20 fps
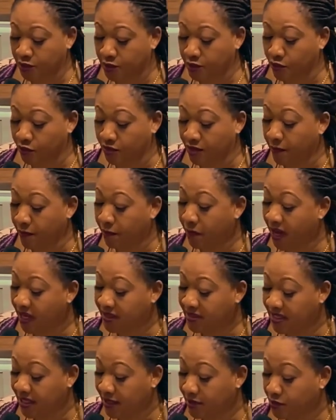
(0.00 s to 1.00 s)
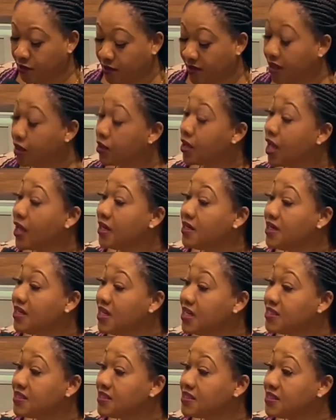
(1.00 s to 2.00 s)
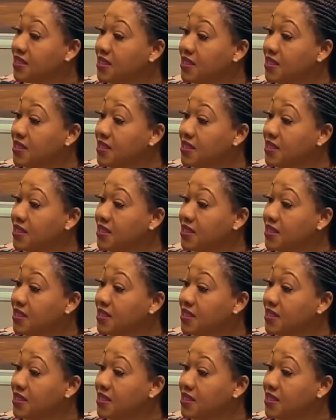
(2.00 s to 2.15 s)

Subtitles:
to the party and to the candidate,